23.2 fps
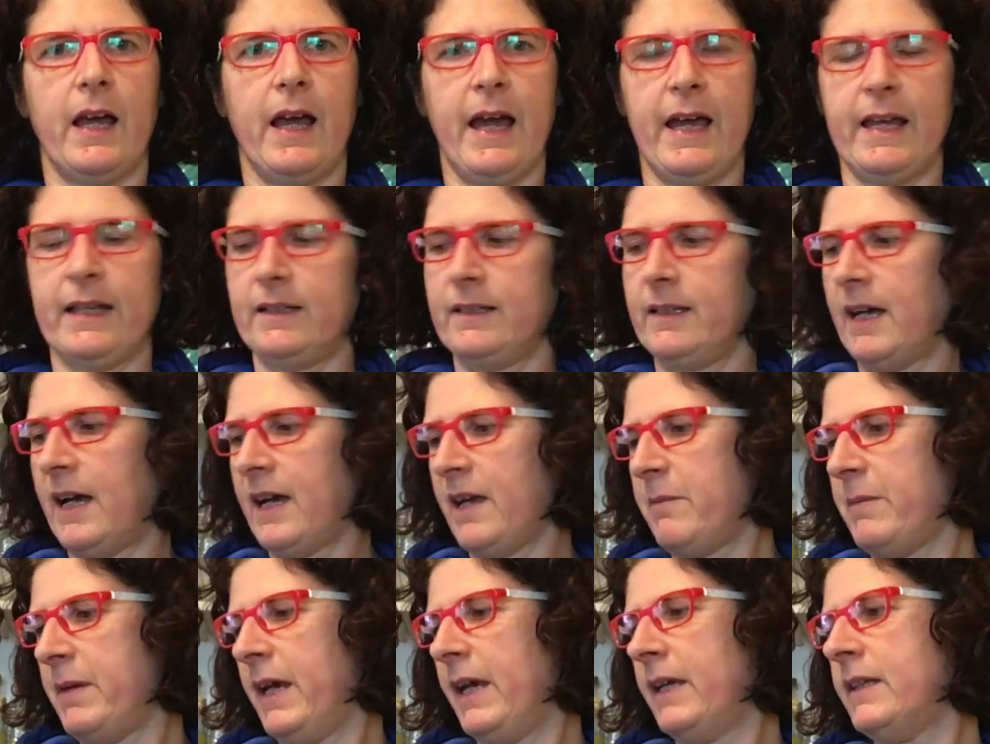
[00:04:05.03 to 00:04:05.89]
and
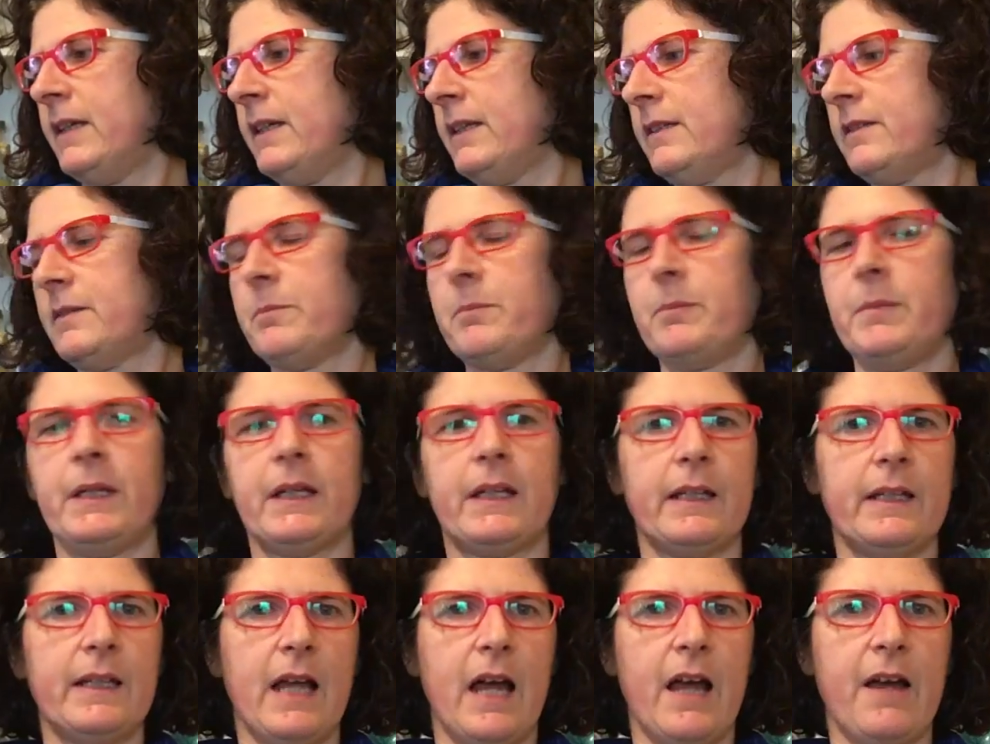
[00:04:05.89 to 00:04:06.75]
I made it
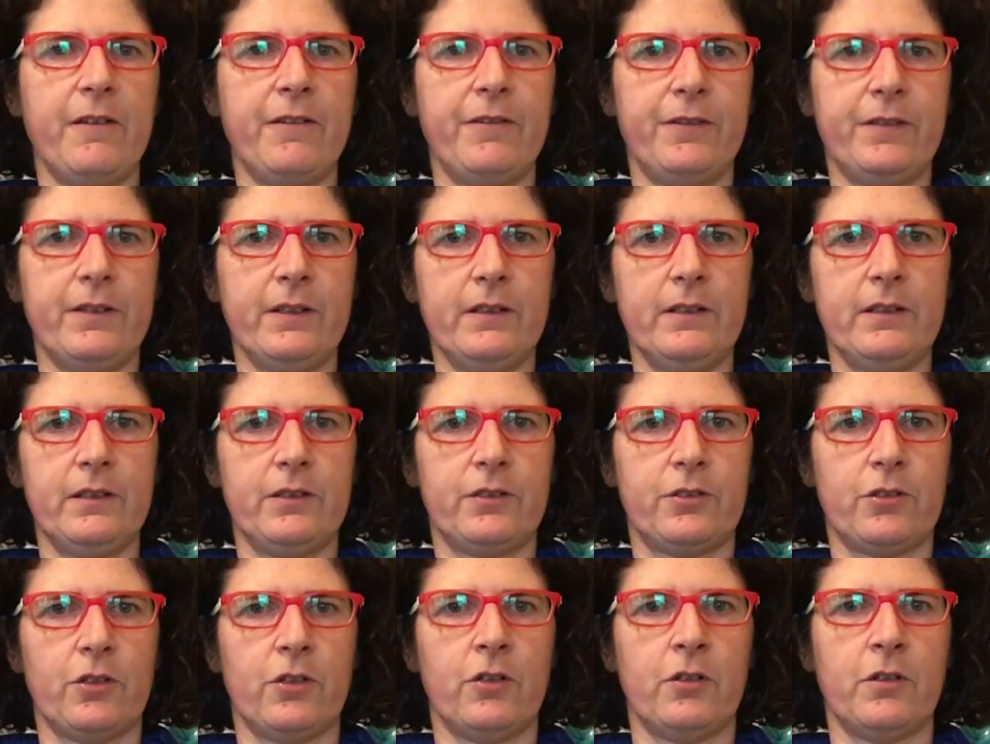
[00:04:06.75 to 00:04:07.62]
big enough
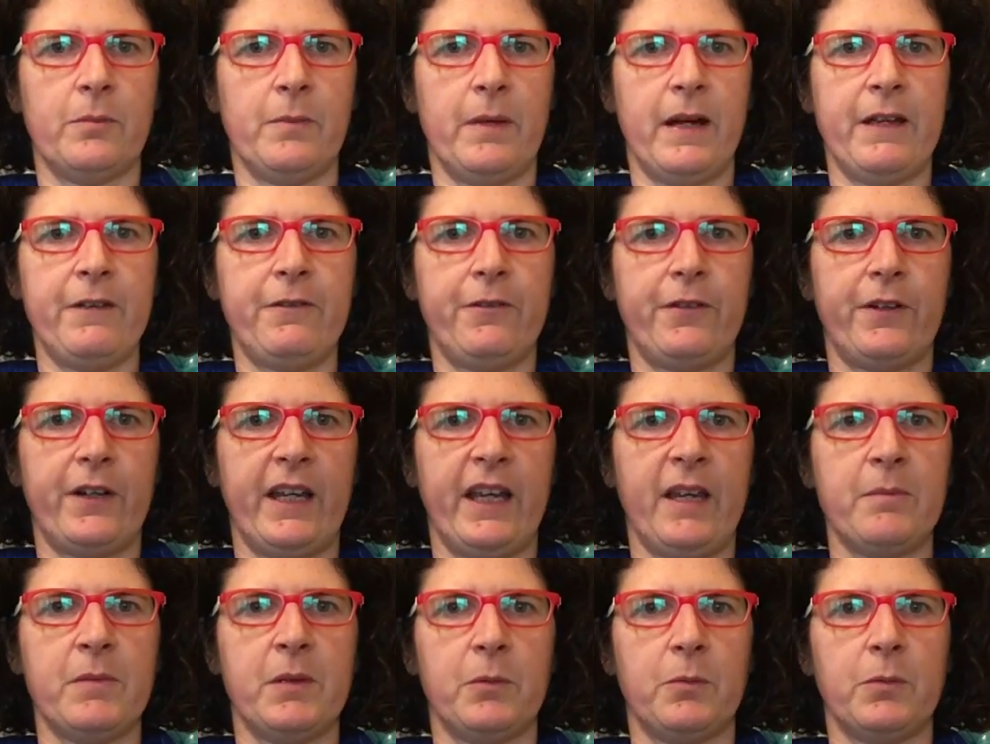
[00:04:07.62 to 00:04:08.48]
so my
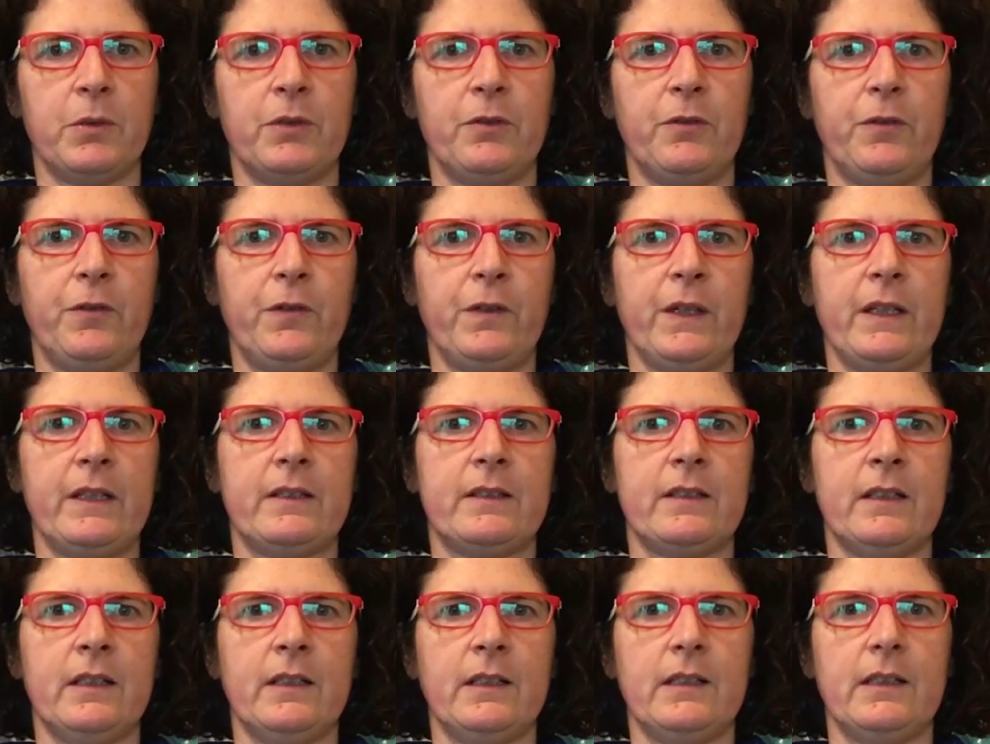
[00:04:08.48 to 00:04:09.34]
frame would
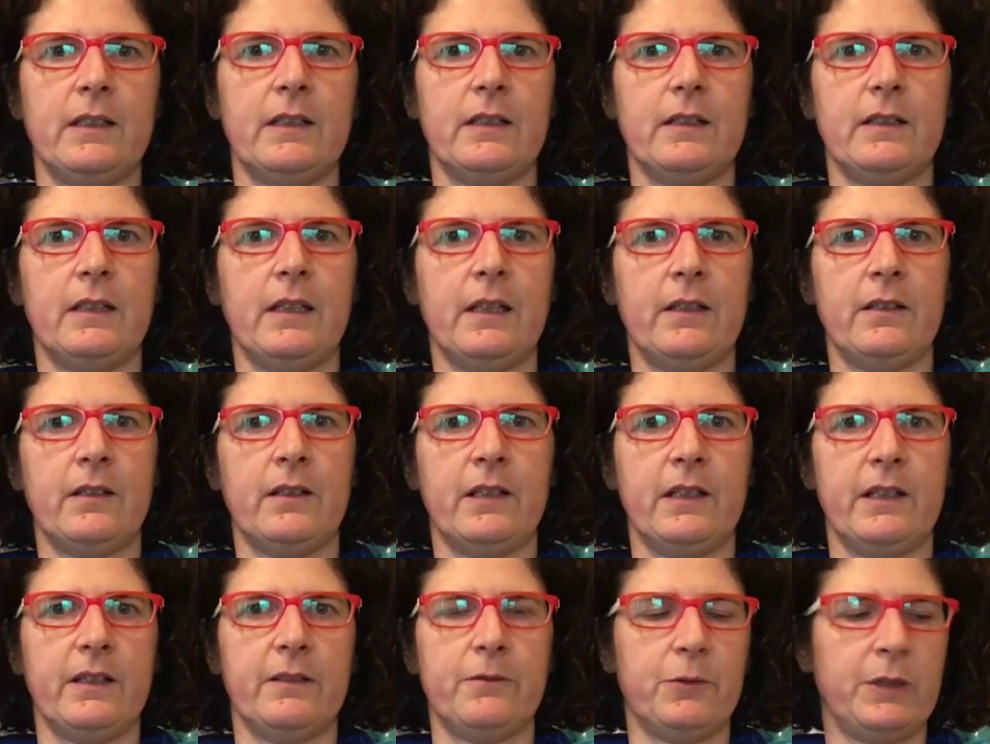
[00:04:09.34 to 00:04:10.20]
fit uh,
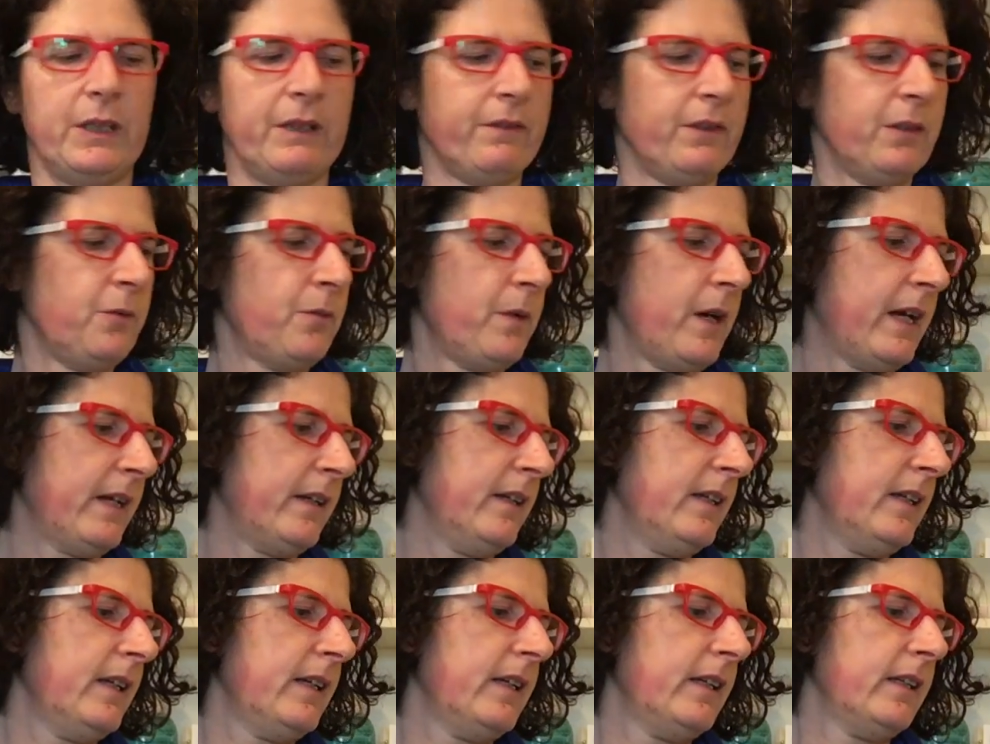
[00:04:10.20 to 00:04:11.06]
either even when
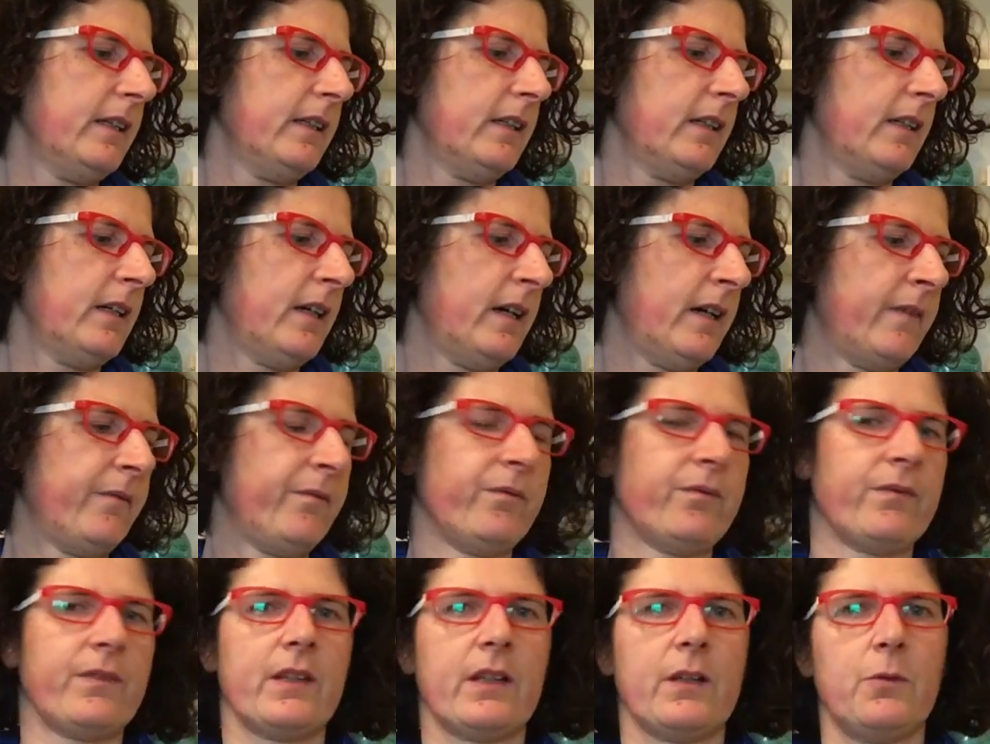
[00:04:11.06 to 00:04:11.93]

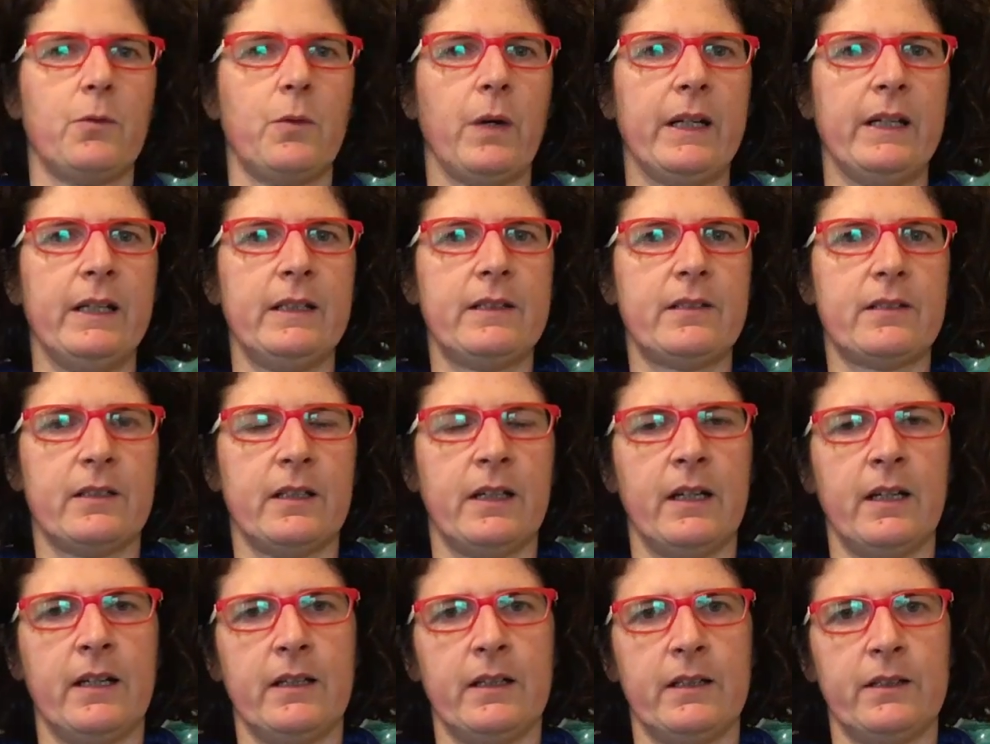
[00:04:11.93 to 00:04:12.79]
um, when it's
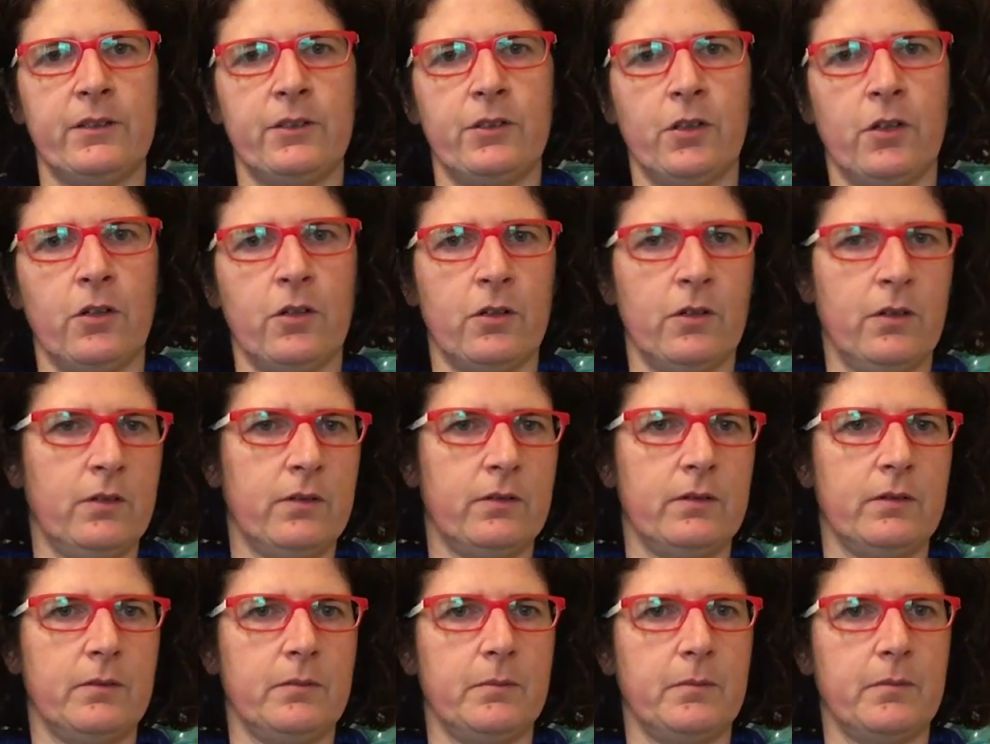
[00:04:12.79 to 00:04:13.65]
uh, you know
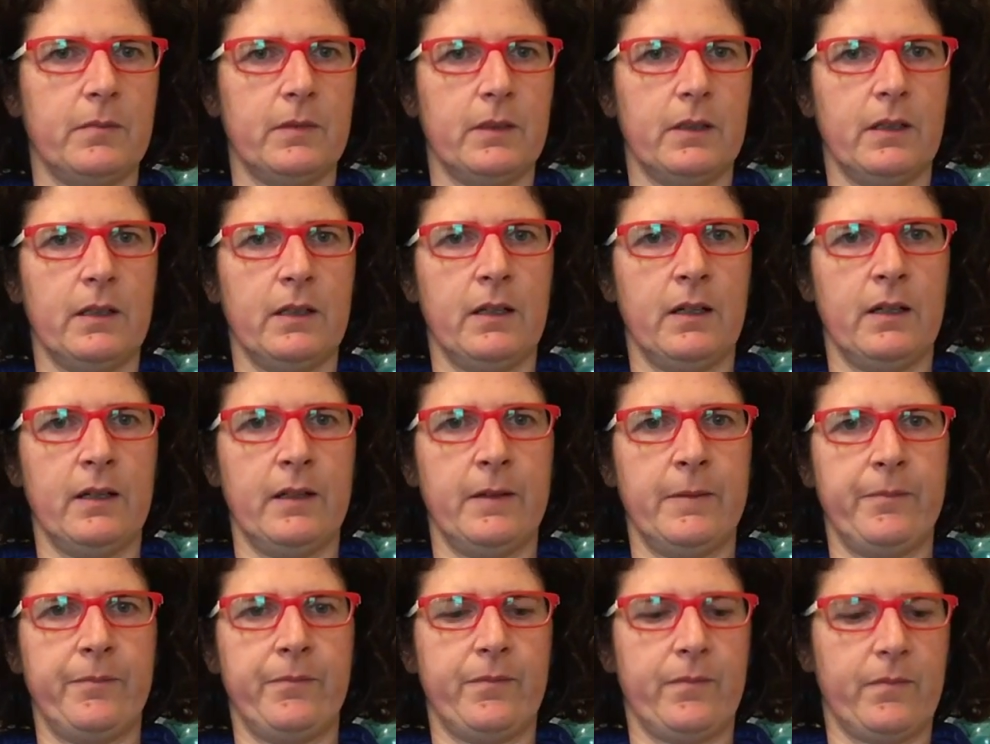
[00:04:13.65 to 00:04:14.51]

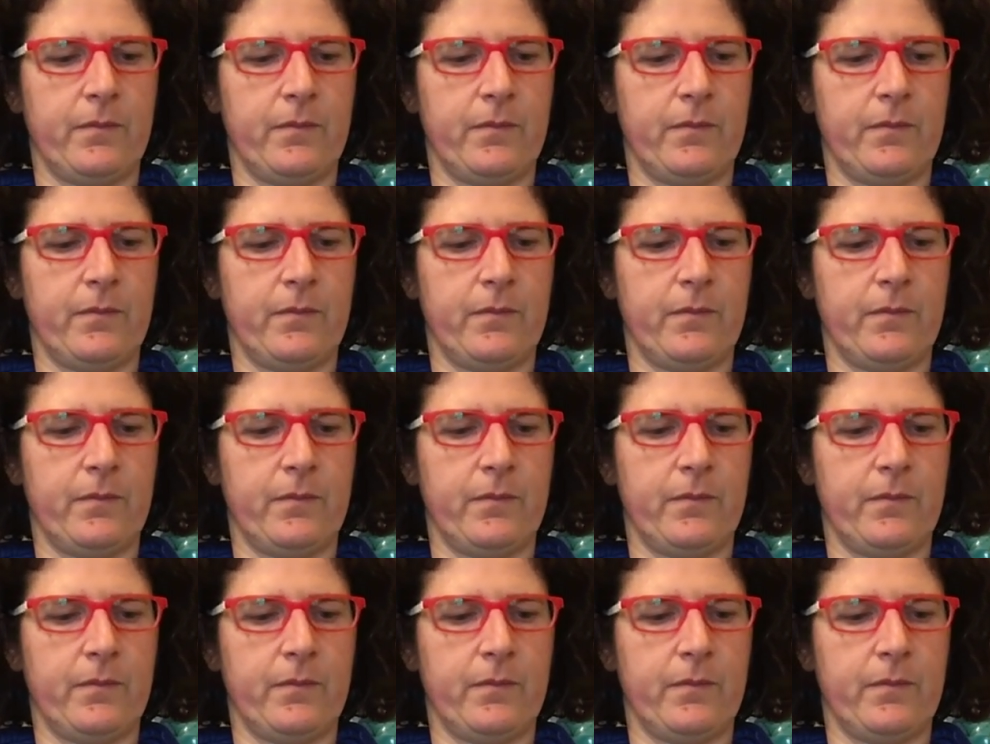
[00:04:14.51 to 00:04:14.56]
uh,